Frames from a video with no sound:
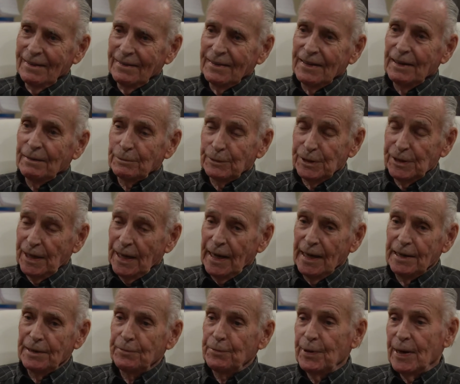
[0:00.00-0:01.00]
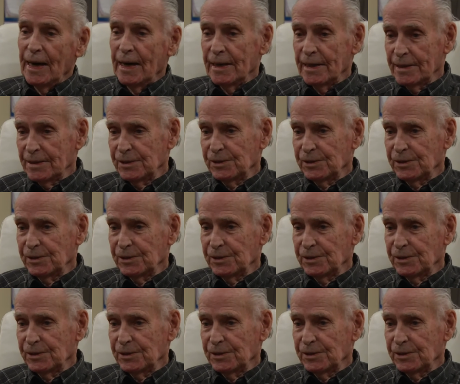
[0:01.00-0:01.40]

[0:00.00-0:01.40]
that was the Adriatic